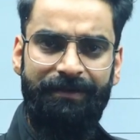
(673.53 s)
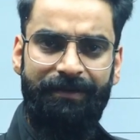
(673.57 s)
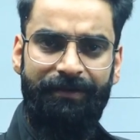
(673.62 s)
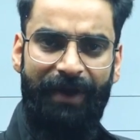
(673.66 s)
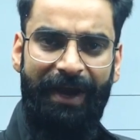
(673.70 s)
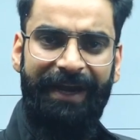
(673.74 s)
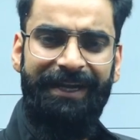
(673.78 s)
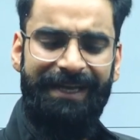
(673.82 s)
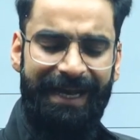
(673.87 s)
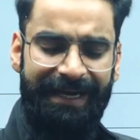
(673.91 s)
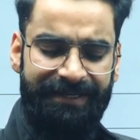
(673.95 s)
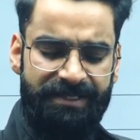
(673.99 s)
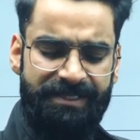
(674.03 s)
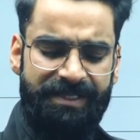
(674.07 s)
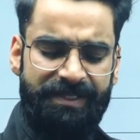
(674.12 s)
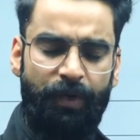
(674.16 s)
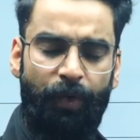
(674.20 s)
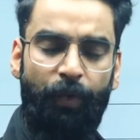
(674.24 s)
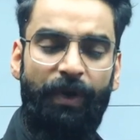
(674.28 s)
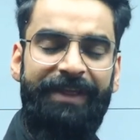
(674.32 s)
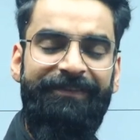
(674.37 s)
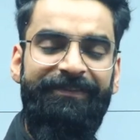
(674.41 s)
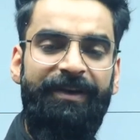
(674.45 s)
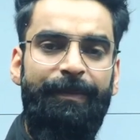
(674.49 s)
right? And
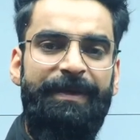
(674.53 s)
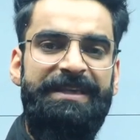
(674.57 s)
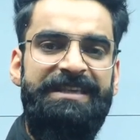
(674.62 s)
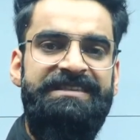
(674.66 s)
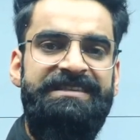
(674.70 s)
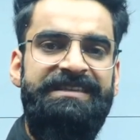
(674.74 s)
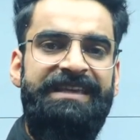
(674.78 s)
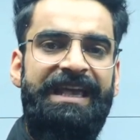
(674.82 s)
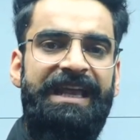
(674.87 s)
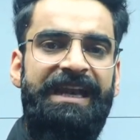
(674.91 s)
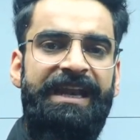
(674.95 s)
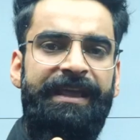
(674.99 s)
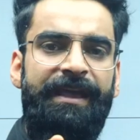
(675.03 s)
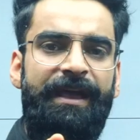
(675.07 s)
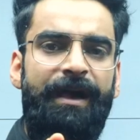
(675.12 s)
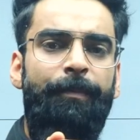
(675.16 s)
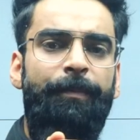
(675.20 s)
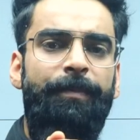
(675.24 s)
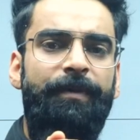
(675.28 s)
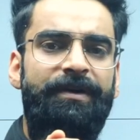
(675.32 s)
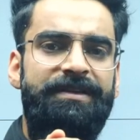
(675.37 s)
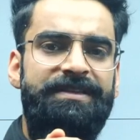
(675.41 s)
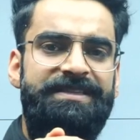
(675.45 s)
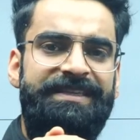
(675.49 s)
slowly we'll be scaling
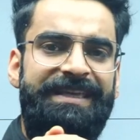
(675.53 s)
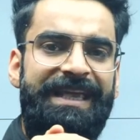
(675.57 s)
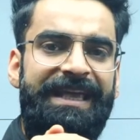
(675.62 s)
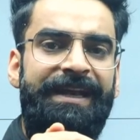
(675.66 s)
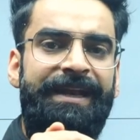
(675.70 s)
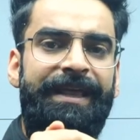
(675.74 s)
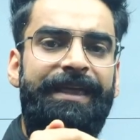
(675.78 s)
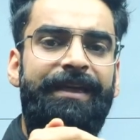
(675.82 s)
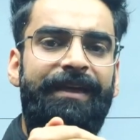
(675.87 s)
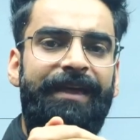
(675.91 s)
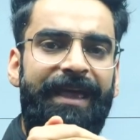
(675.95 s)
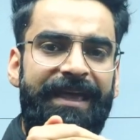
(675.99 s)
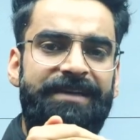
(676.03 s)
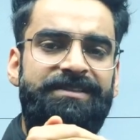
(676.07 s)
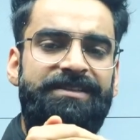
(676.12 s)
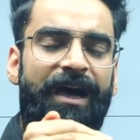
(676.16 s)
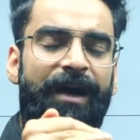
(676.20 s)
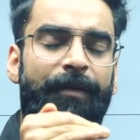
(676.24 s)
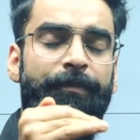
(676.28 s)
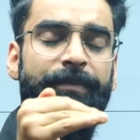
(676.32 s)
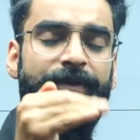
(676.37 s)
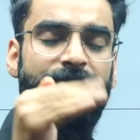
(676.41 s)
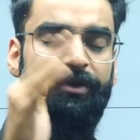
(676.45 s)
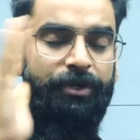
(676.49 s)
up, scaling it
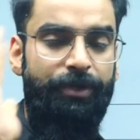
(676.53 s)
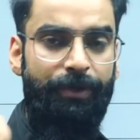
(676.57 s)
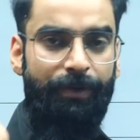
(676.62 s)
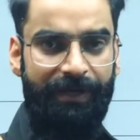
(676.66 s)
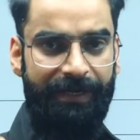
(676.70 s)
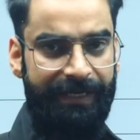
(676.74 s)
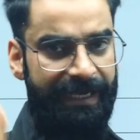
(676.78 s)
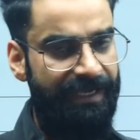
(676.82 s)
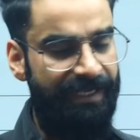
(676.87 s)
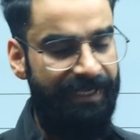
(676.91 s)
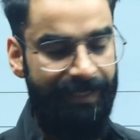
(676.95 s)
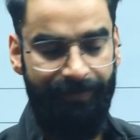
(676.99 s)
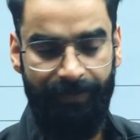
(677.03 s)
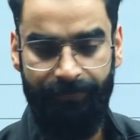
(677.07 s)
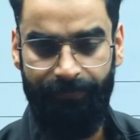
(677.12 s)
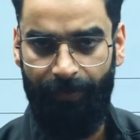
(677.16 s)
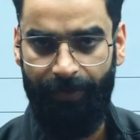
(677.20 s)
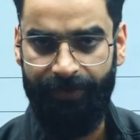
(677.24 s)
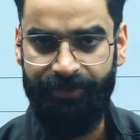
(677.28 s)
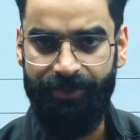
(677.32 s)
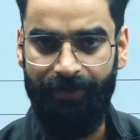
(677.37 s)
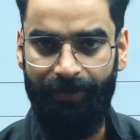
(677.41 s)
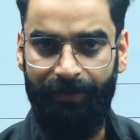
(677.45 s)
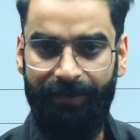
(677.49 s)
up to your NEET level
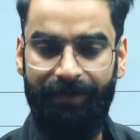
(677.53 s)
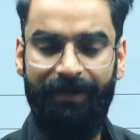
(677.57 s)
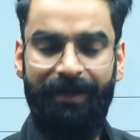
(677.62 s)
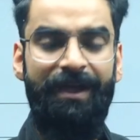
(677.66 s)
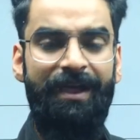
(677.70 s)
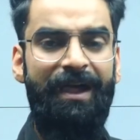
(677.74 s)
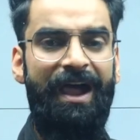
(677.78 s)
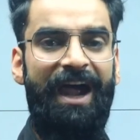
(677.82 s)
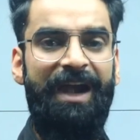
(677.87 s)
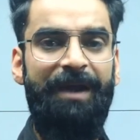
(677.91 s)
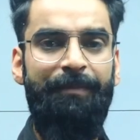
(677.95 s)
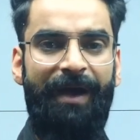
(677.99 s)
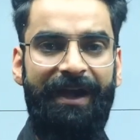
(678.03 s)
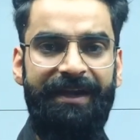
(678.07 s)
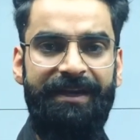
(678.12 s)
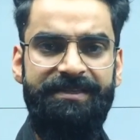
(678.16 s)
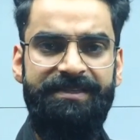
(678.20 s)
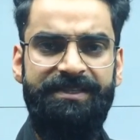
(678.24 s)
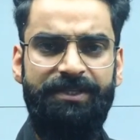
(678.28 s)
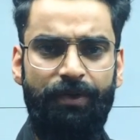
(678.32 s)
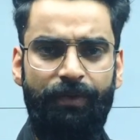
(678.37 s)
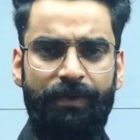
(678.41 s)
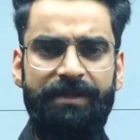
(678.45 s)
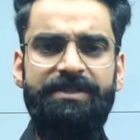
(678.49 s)
for sure. And my dear
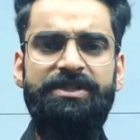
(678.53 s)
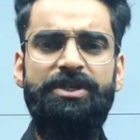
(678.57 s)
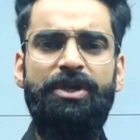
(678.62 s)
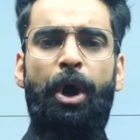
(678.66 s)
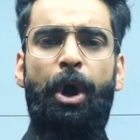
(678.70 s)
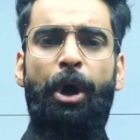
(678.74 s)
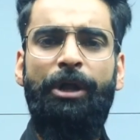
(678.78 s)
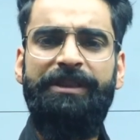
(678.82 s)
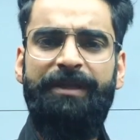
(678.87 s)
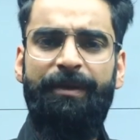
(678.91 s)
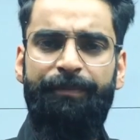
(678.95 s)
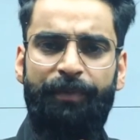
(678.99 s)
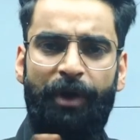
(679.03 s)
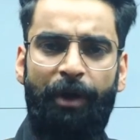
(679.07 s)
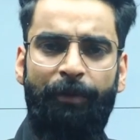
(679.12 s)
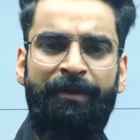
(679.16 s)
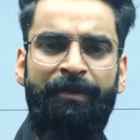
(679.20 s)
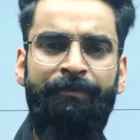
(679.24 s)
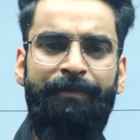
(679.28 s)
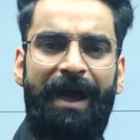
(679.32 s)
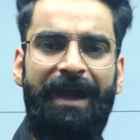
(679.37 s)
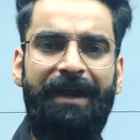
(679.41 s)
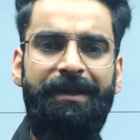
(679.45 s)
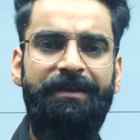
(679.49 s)
students, all the
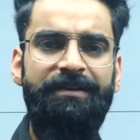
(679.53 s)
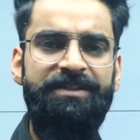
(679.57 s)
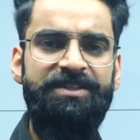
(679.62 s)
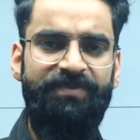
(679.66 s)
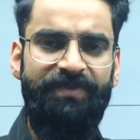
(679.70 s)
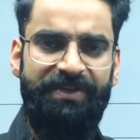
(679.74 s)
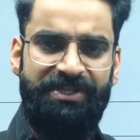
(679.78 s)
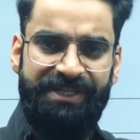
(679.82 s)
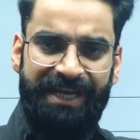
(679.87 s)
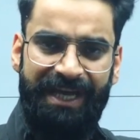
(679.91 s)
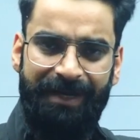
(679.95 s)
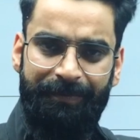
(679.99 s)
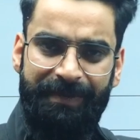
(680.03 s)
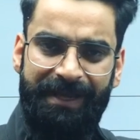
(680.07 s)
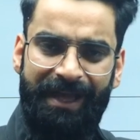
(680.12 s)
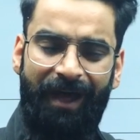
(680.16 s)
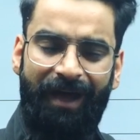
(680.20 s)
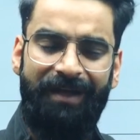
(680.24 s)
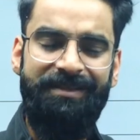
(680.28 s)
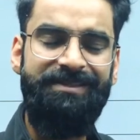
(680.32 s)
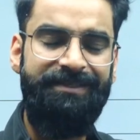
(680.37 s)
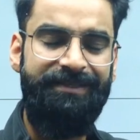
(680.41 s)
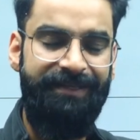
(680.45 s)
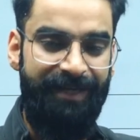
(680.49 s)
problem patterns which can be
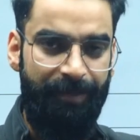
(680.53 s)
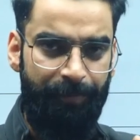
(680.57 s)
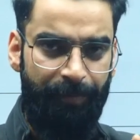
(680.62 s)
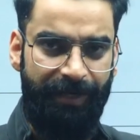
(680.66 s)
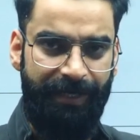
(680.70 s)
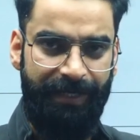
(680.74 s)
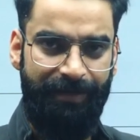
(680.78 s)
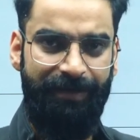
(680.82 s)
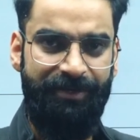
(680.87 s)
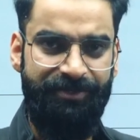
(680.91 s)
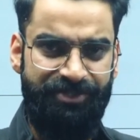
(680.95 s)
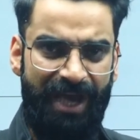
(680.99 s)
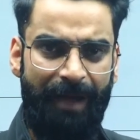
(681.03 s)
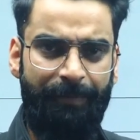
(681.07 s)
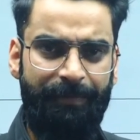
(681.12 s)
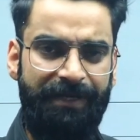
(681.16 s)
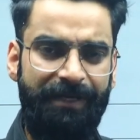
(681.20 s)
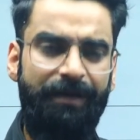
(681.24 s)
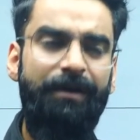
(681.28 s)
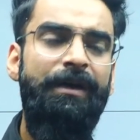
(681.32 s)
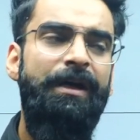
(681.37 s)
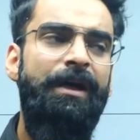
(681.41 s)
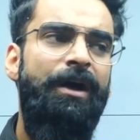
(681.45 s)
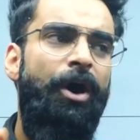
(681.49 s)
asked in a particular
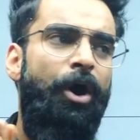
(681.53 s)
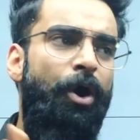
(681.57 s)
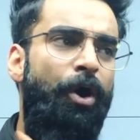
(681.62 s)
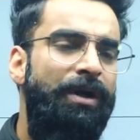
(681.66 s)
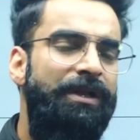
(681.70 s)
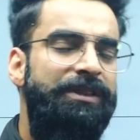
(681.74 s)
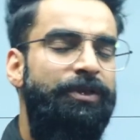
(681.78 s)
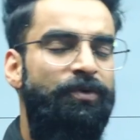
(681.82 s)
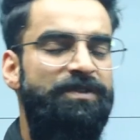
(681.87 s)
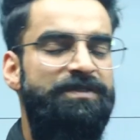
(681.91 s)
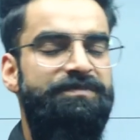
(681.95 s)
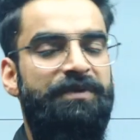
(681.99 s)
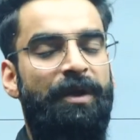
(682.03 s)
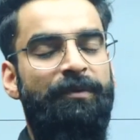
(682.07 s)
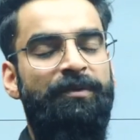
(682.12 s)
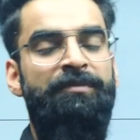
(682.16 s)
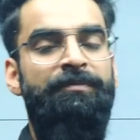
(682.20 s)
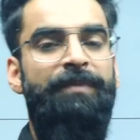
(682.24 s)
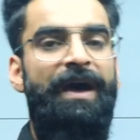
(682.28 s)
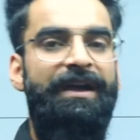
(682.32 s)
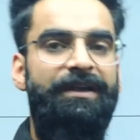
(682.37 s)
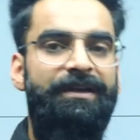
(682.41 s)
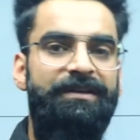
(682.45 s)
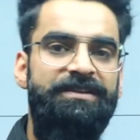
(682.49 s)
chapter, all those
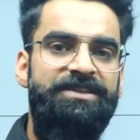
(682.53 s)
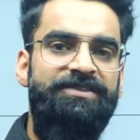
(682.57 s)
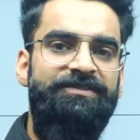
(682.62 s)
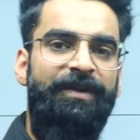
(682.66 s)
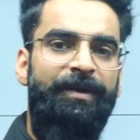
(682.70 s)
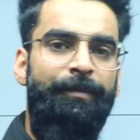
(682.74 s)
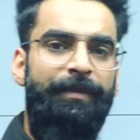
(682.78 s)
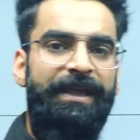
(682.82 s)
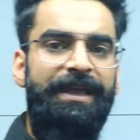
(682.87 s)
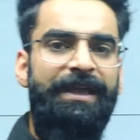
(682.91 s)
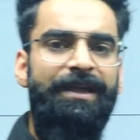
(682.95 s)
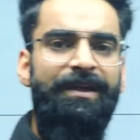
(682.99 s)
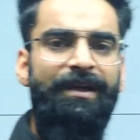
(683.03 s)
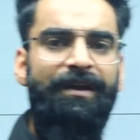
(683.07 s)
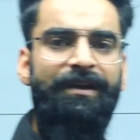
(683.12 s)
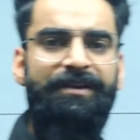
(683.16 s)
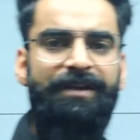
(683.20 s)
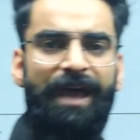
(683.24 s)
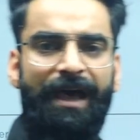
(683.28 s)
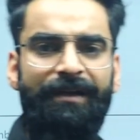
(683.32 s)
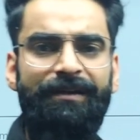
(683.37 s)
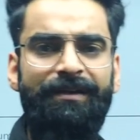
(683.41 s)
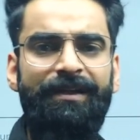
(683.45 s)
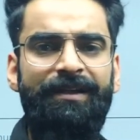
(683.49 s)
problem patterns will be
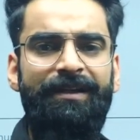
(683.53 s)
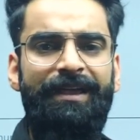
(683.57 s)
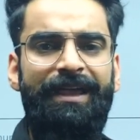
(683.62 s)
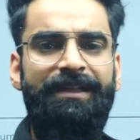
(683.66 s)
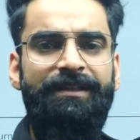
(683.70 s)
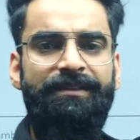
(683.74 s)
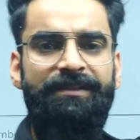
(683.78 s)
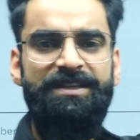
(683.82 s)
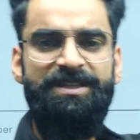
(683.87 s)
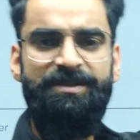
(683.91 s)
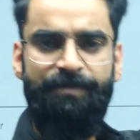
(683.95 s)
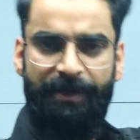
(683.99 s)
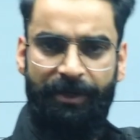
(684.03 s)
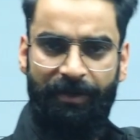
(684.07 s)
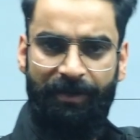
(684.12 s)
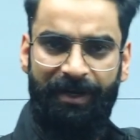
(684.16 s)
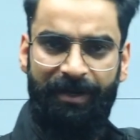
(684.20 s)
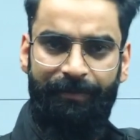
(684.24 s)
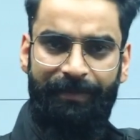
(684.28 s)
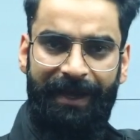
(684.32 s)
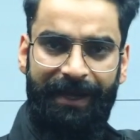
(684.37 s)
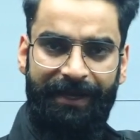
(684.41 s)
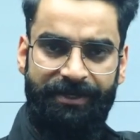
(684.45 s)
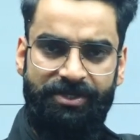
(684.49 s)
done in this
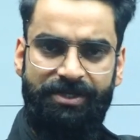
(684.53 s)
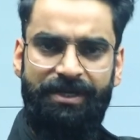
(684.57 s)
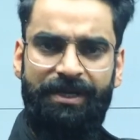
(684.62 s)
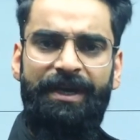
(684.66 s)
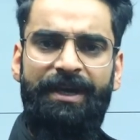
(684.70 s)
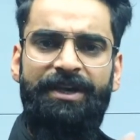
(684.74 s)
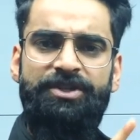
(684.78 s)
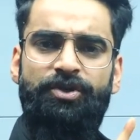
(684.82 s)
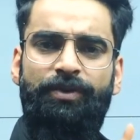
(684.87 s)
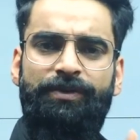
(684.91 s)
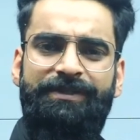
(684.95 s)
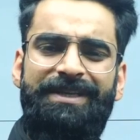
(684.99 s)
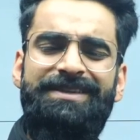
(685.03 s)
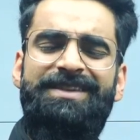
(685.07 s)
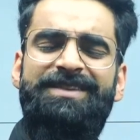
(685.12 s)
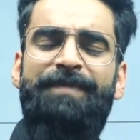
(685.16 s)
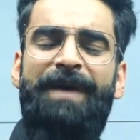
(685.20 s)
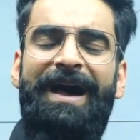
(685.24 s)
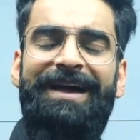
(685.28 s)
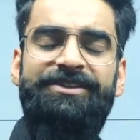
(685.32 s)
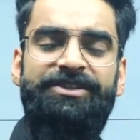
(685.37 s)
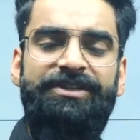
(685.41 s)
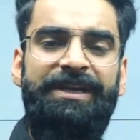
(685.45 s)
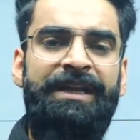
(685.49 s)
particular batch. So this
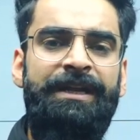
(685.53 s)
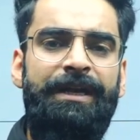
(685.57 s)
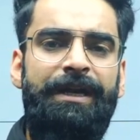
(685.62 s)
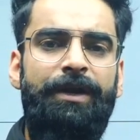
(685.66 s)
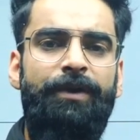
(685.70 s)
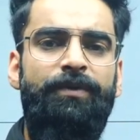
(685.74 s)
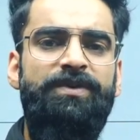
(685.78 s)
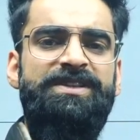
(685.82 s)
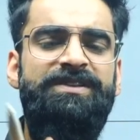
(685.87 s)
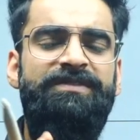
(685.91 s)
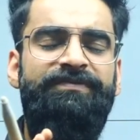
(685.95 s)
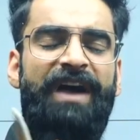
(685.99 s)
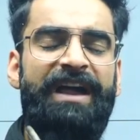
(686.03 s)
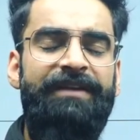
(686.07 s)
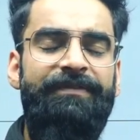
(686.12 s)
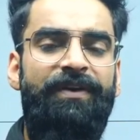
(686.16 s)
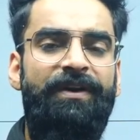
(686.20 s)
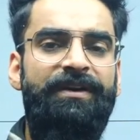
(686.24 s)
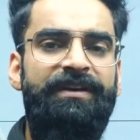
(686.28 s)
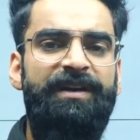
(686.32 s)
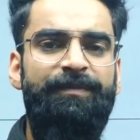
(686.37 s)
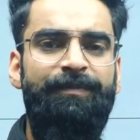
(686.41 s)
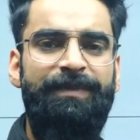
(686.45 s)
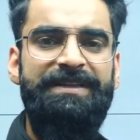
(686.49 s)
batch includes
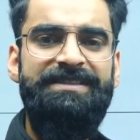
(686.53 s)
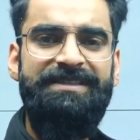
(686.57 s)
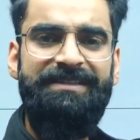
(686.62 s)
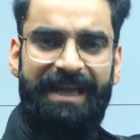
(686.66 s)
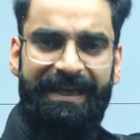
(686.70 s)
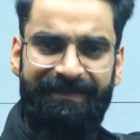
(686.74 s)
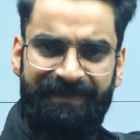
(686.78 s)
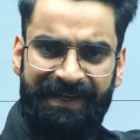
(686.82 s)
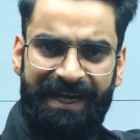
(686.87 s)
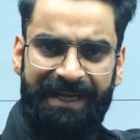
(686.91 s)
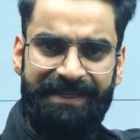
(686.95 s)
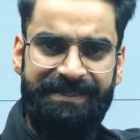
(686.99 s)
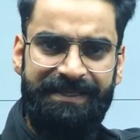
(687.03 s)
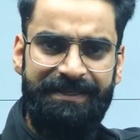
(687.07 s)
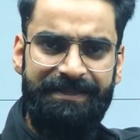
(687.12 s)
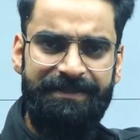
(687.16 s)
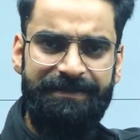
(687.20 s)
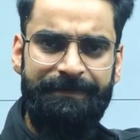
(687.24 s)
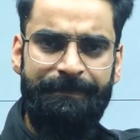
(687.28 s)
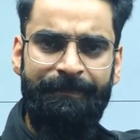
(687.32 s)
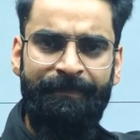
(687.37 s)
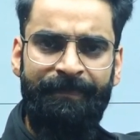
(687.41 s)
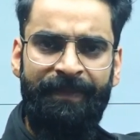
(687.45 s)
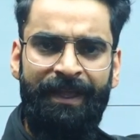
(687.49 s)
500 plus live
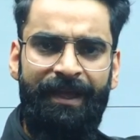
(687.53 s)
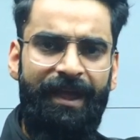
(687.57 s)
classes.